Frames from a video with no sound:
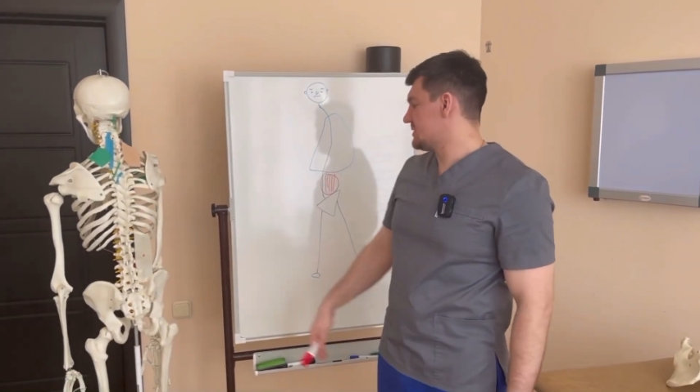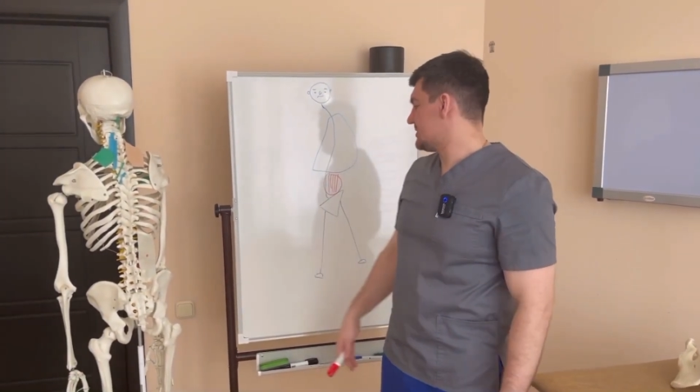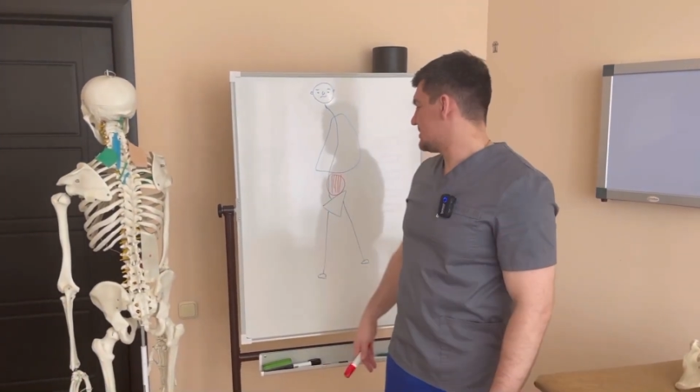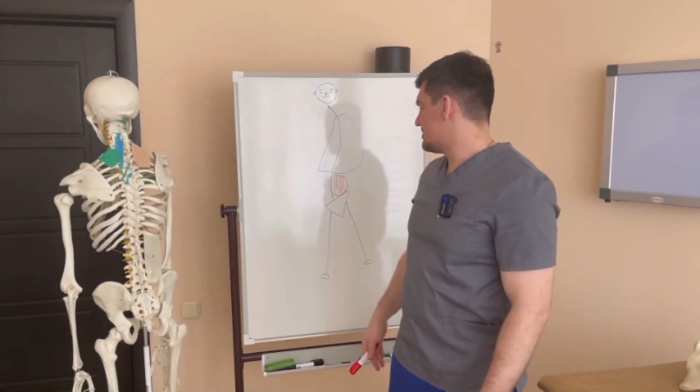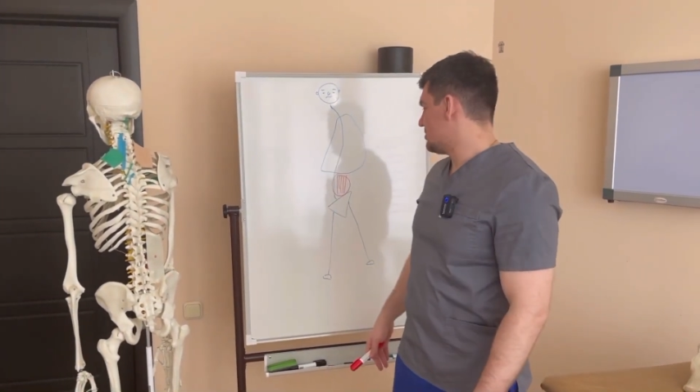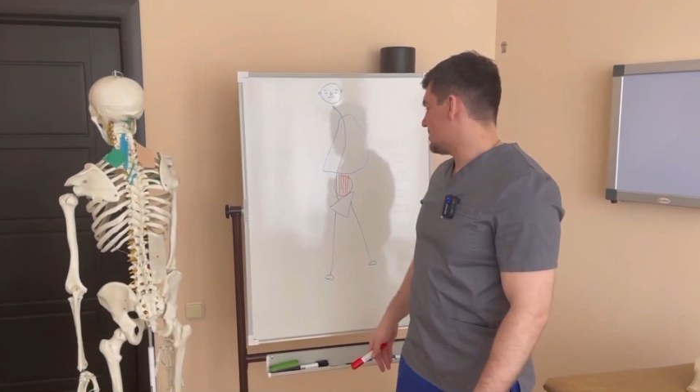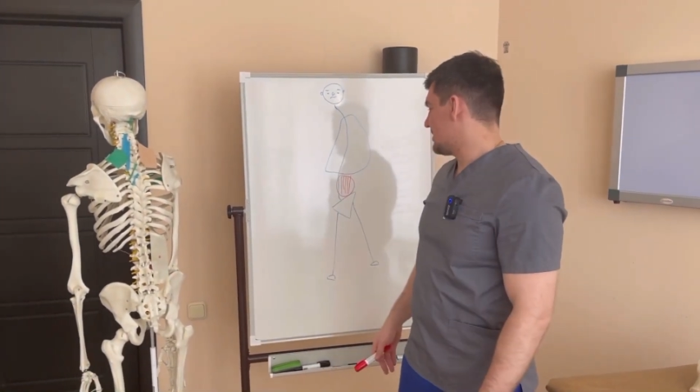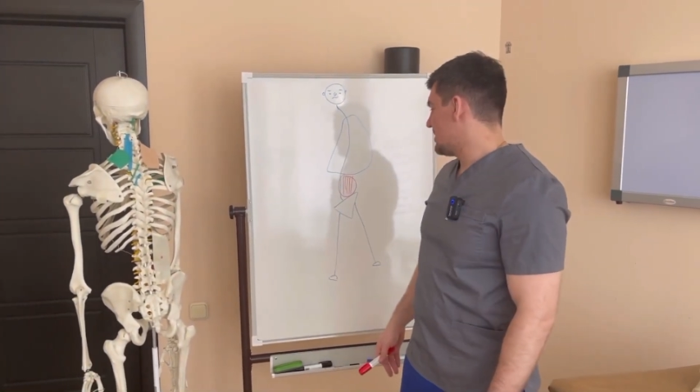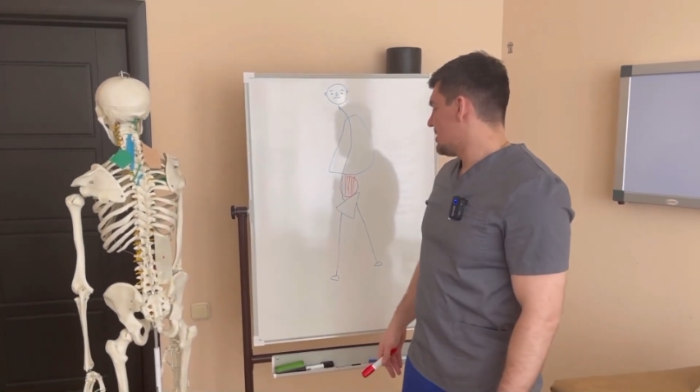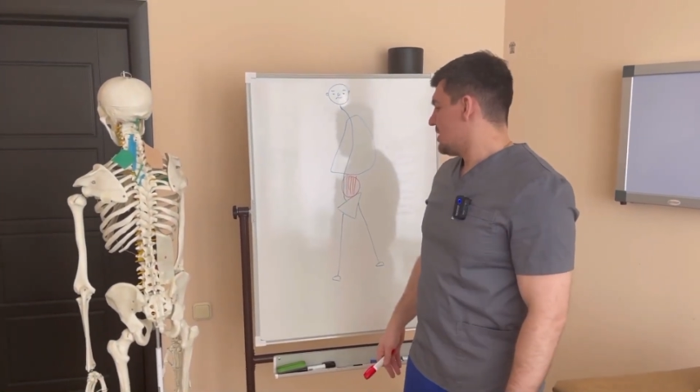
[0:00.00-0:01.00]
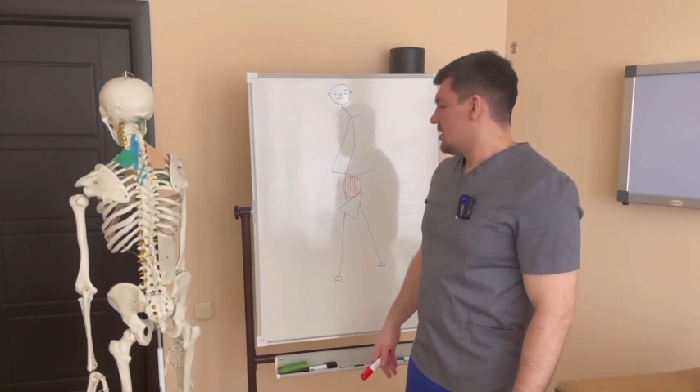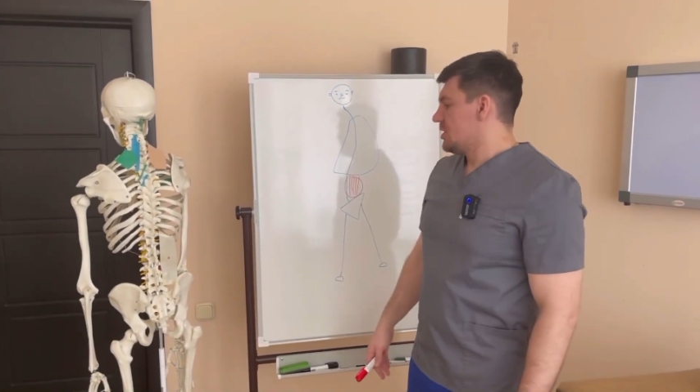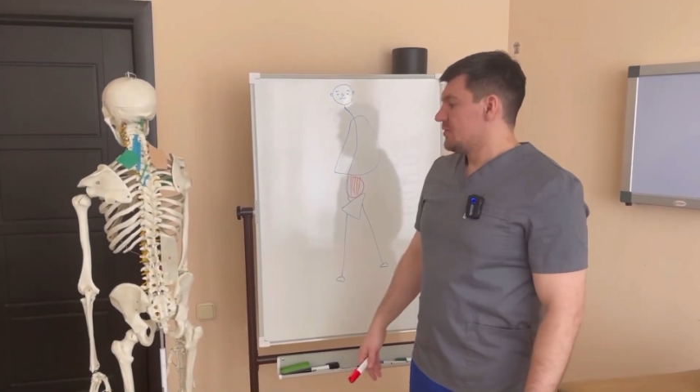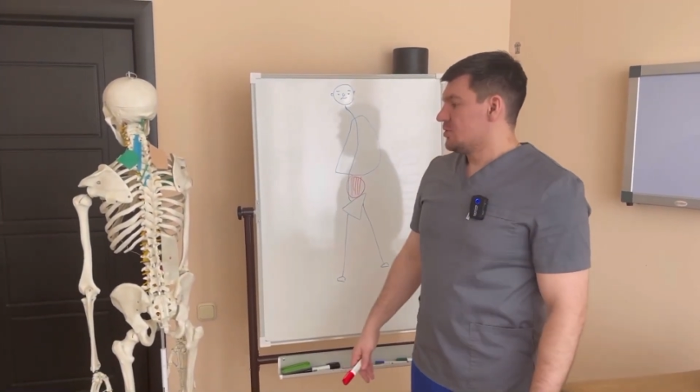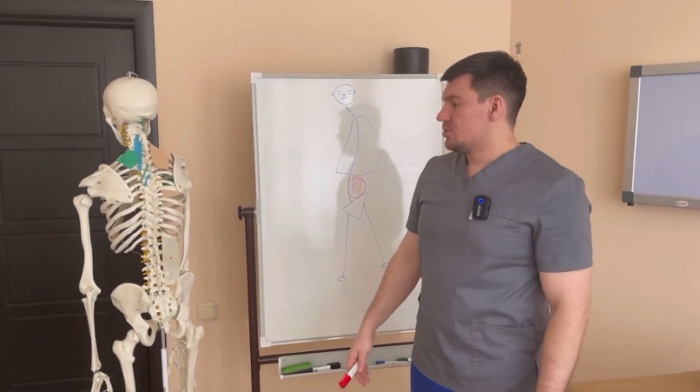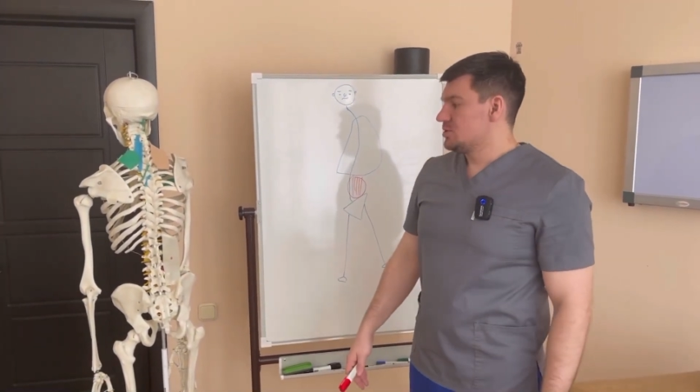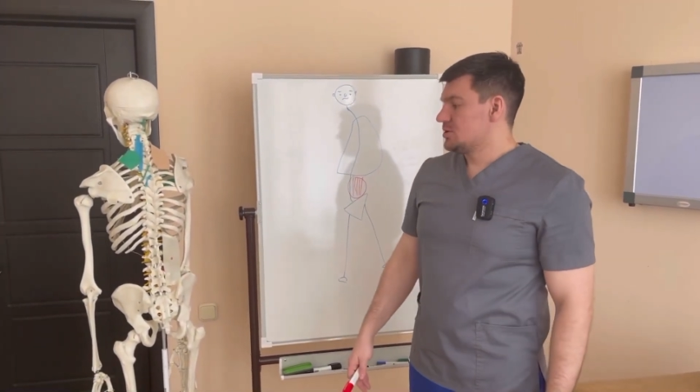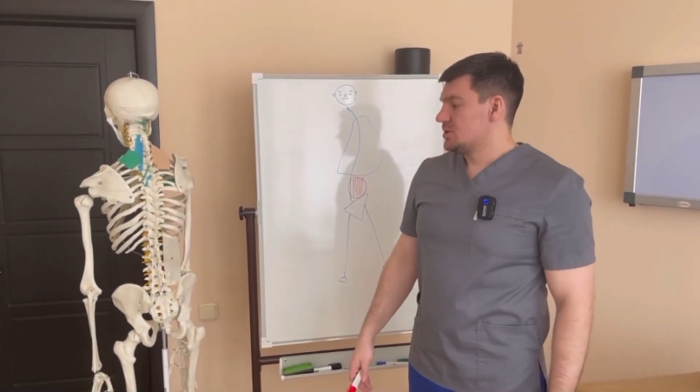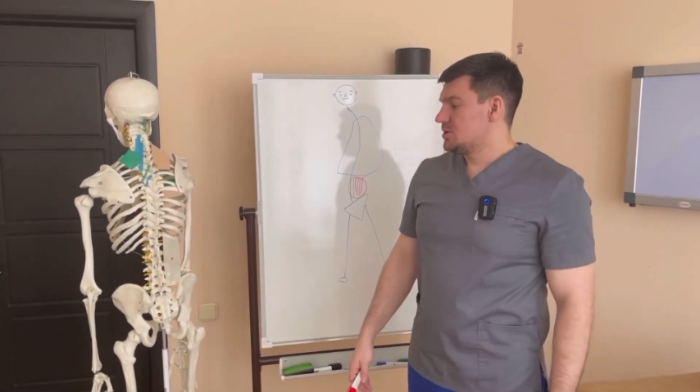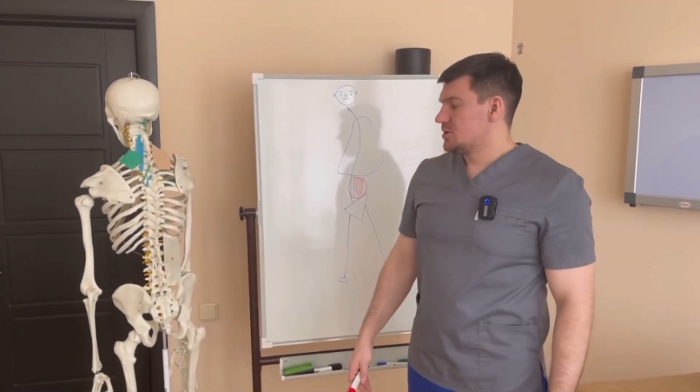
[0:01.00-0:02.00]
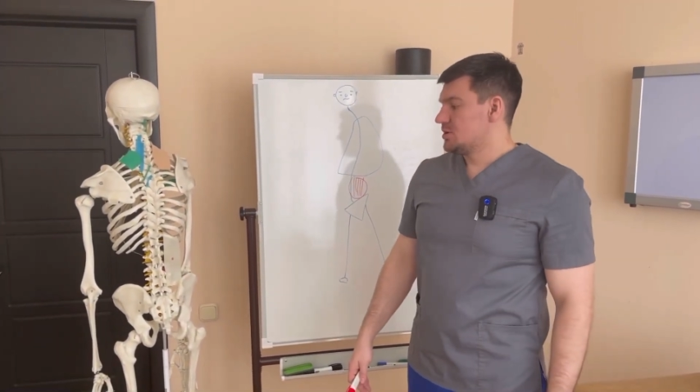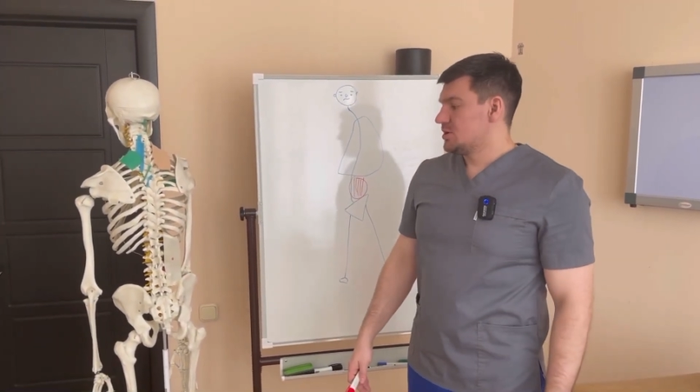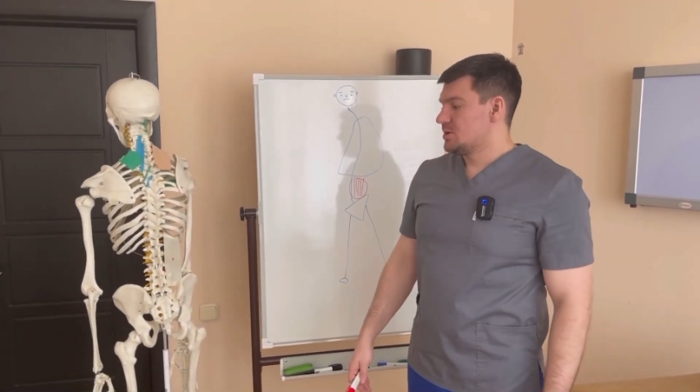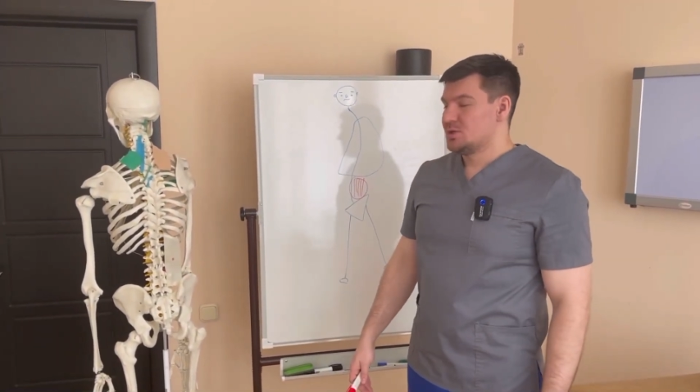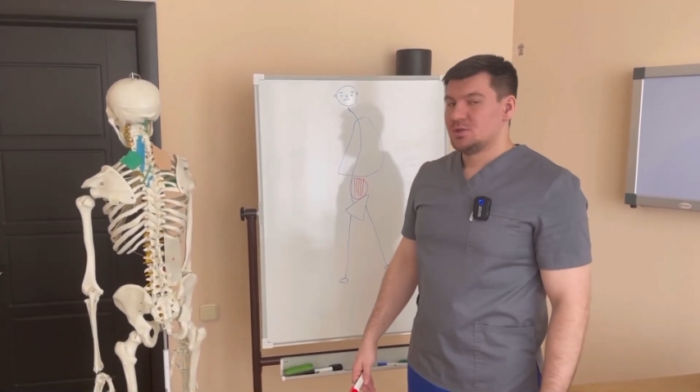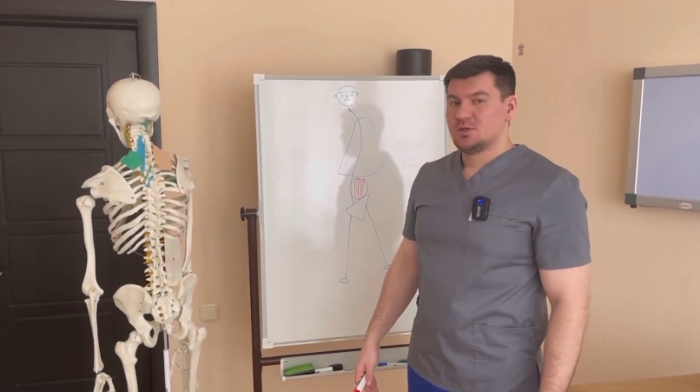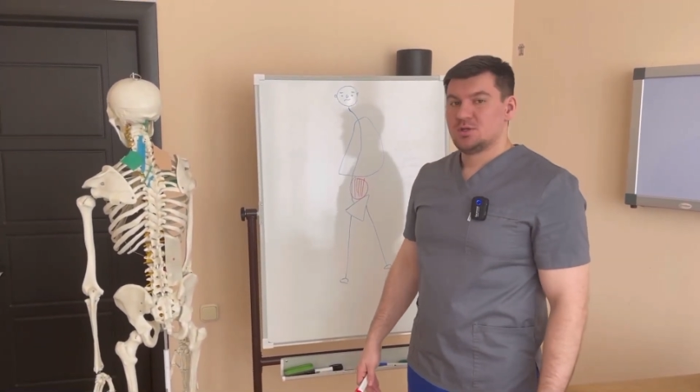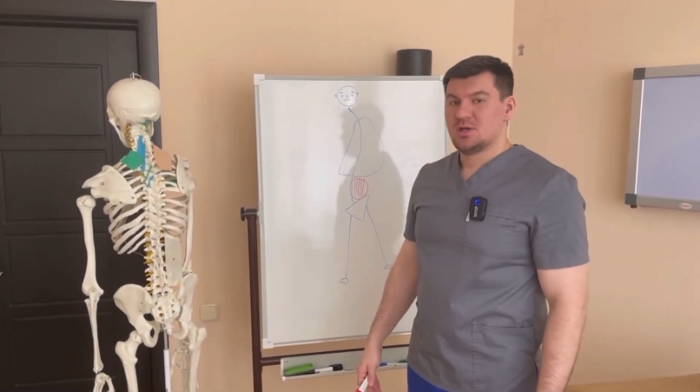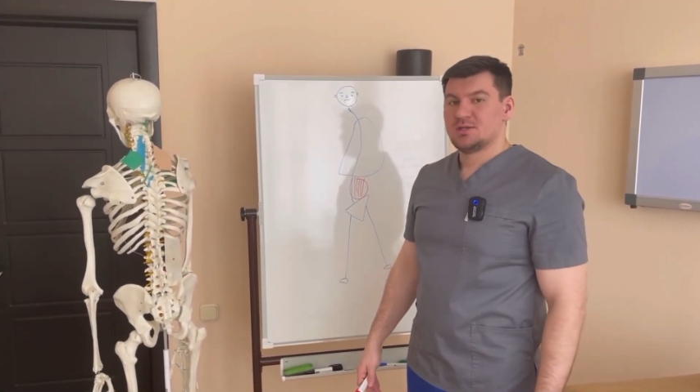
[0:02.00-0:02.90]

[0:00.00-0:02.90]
theory? It doesn't take into